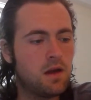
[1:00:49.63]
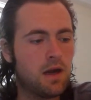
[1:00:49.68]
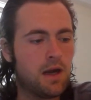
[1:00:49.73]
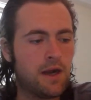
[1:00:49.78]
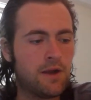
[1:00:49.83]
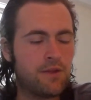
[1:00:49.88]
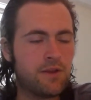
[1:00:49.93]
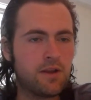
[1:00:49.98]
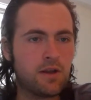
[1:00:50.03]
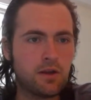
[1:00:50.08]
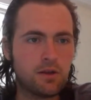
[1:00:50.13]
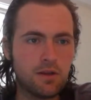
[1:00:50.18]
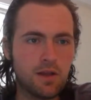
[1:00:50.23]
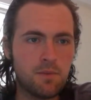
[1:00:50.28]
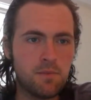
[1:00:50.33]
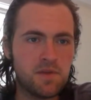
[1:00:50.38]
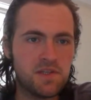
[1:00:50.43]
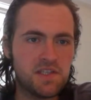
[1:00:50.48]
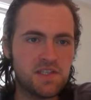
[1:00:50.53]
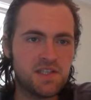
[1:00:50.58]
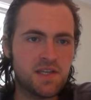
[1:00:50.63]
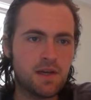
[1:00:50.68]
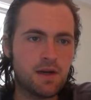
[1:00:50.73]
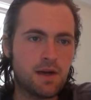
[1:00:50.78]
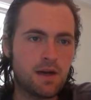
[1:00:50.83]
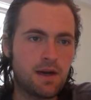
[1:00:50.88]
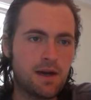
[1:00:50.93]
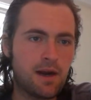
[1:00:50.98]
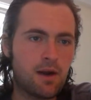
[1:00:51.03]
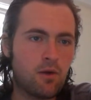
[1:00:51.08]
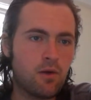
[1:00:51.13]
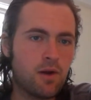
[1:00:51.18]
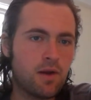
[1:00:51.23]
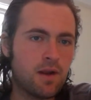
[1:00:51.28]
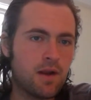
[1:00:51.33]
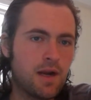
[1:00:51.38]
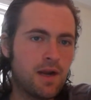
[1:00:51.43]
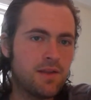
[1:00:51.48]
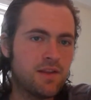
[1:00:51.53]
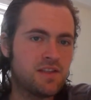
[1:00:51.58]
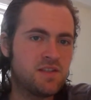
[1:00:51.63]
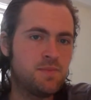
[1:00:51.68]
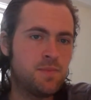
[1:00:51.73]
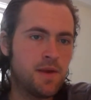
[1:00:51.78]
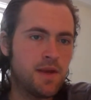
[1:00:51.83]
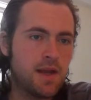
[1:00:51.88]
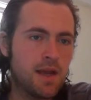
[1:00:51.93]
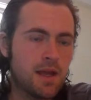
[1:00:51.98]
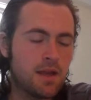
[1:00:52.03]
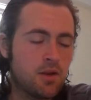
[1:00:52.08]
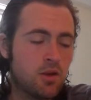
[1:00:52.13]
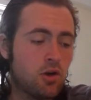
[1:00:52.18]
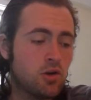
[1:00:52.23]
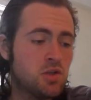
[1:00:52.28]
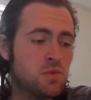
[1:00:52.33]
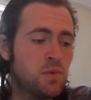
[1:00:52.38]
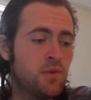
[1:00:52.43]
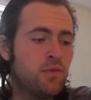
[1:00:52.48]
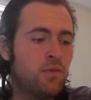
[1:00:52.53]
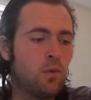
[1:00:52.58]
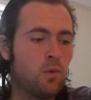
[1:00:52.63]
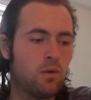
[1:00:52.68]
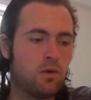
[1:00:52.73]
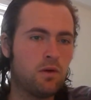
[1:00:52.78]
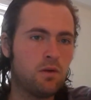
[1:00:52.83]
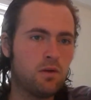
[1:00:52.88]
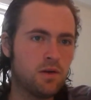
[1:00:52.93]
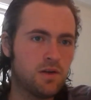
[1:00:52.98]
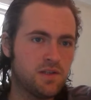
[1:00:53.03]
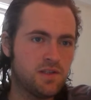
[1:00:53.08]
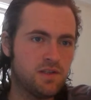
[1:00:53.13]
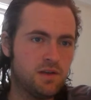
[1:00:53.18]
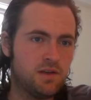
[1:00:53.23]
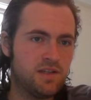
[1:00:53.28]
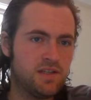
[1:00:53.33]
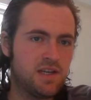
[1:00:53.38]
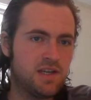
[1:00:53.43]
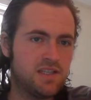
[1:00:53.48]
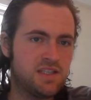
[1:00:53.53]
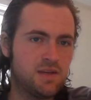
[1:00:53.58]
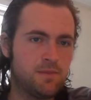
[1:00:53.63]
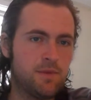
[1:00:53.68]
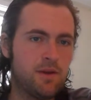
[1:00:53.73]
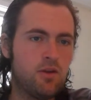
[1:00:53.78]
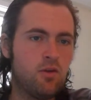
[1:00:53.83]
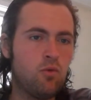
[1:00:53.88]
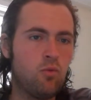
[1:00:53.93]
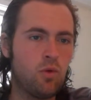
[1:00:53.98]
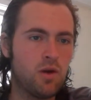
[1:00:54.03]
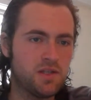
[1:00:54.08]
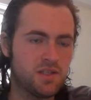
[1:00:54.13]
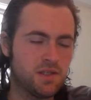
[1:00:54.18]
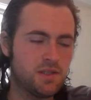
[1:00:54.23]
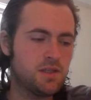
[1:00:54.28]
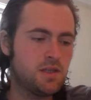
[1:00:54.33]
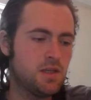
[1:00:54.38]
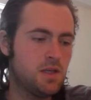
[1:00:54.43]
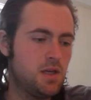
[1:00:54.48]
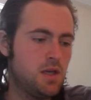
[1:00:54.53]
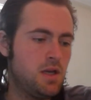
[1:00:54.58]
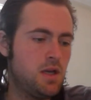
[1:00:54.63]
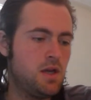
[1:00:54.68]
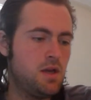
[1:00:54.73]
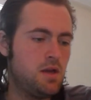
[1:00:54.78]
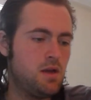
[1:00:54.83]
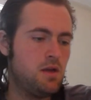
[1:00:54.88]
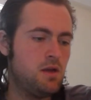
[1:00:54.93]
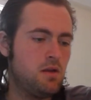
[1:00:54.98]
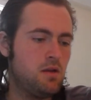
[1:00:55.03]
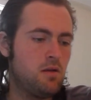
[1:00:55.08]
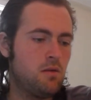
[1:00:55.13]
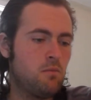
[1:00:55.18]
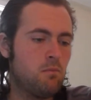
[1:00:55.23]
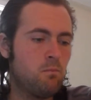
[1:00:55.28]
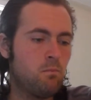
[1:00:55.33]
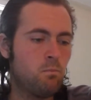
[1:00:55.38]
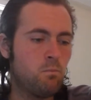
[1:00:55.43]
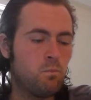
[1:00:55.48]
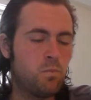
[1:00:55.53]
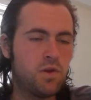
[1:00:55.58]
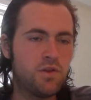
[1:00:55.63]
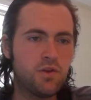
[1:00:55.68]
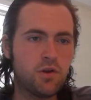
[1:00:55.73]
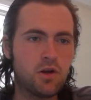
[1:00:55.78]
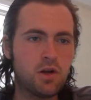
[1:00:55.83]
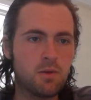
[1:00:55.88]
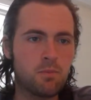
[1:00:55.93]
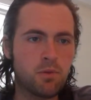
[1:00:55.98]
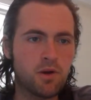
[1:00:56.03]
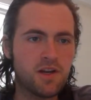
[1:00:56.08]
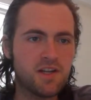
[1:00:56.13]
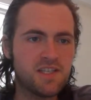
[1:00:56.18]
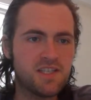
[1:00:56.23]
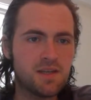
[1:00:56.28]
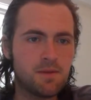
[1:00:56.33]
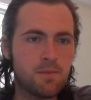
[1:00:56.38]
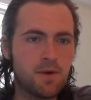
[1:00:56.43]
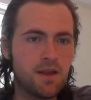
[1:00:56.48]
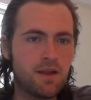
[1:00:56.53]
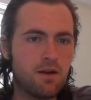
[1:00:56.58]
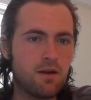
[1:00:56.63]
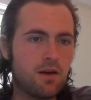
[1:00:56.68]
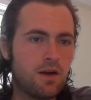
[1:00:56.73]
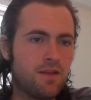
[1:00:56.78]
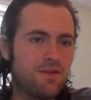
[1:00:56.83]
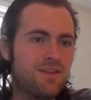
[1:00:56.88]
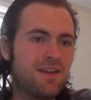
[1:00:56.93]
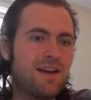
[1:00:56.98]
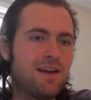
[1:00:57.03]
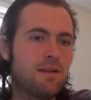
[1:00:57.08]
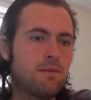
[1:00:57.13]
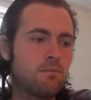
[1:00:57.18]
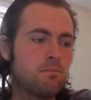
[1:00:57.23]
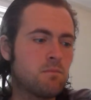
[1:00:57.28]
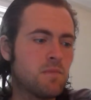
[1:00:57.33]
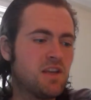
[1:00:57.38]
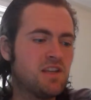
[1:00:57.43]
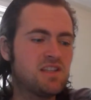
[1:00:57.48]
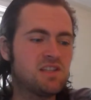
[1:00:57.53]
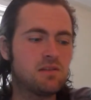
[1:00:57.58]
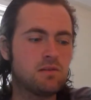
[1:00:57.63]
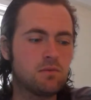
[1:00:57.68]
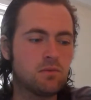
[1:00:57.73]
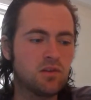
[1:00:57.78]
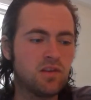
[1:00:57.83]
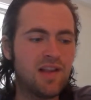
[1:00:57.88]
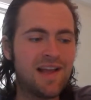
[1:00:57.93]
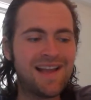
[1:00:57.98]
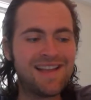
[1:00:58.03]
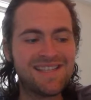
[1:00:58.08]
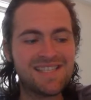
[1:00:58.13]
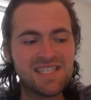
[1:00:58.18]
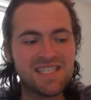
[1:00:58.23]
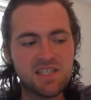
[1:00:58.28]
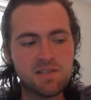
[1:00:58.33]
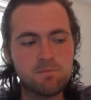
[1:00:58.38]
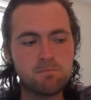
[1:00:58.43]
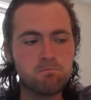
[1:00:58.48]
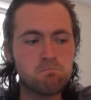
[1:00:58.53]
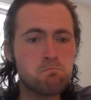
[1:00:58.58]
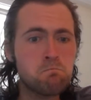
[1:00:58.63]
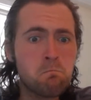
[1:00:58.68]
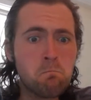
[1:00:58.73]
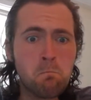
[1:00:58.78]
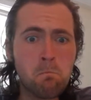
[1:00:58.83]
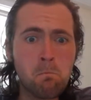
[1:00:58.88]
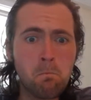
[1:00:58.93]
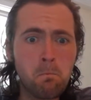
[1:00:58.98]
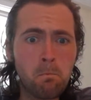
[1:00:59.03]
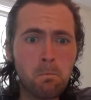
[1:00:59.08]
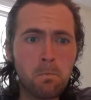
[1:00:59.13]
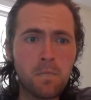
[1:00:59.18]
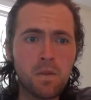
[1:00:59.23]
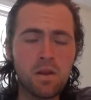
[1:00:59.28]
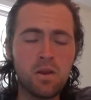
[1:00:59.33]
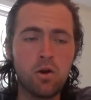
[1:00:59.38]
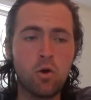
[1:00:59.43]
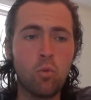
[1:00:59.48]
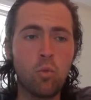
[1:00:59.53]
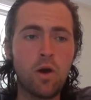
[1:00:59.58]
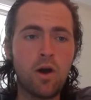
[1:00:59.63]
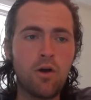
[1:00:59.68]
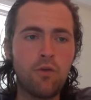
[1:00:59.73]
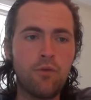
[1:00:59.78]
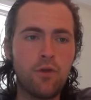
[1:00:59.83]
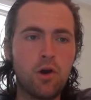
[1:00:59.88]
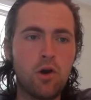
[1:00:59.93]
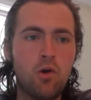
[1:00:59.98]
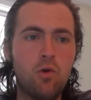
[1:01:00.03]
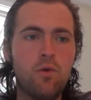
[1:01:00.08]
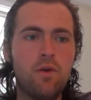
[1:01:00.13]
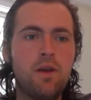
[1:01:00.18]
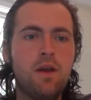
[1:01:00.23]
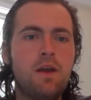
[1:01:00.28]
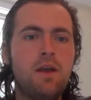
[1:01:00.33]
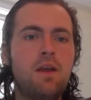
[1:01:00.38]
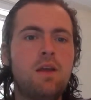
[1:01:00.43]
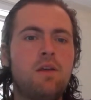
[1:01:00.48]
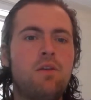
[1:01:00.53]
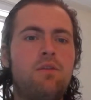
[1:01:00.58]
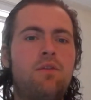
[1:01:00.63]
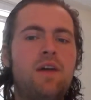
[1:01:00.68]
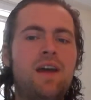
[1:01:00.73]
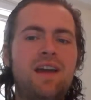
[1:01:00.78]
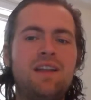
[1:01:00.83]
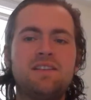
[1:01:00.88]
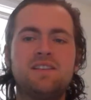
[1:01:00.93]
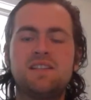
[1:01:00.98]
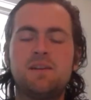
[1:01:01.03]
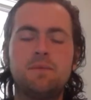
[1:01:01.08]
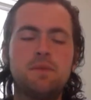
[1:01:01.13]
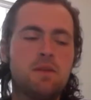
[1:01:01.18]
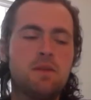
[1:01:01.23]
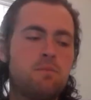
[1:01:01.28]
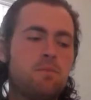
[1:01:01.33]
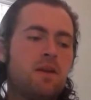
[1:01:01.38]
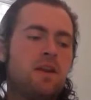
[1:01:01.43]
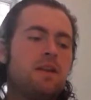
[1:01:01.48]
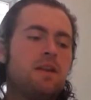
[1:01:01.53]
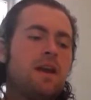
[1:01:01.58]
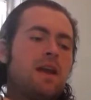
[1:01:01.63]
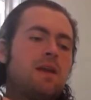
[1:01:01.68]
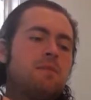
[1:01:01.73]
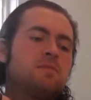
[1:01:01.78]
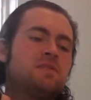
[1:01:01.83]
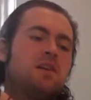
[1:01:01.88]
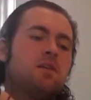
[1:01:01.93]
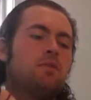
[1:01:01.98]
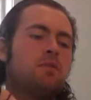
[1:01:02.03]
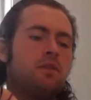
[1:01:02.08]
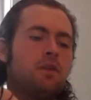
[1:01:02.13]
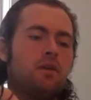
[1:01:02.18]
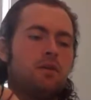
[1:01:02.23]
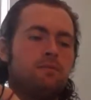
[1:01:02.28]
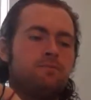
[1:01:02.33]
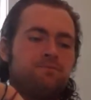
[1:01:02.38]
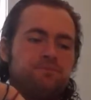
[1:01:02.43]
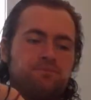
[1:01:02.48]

I think Columbus is going to hire a guy that's been a head coach before, because they just had somebody who wasn't. But they're going to bring somebody on that is less, well-known than some of the big names out there.